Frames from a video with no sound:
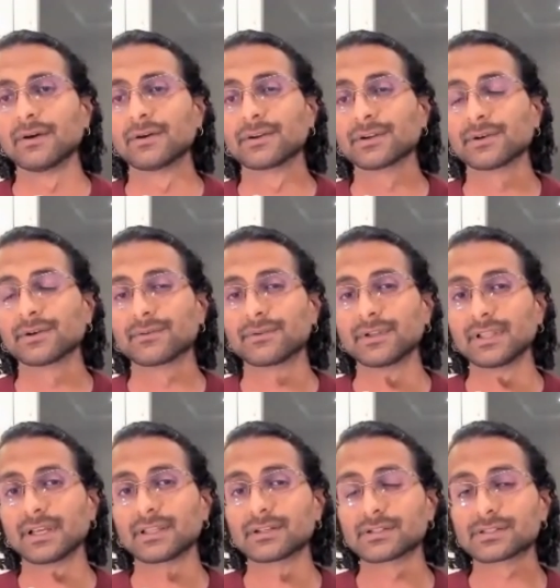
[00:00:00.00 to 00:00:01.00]
or don't
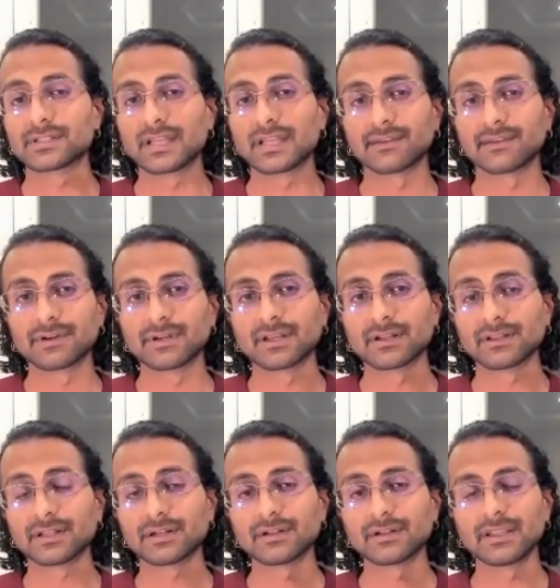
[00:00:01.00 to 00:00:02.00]
really understand very
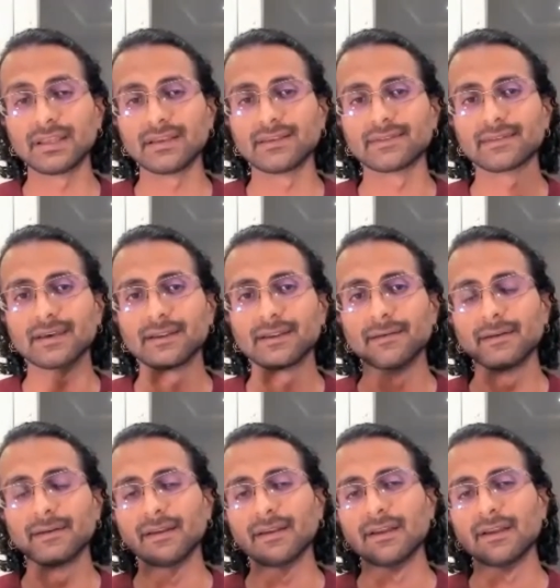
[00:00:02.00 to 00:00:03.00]
clearly is that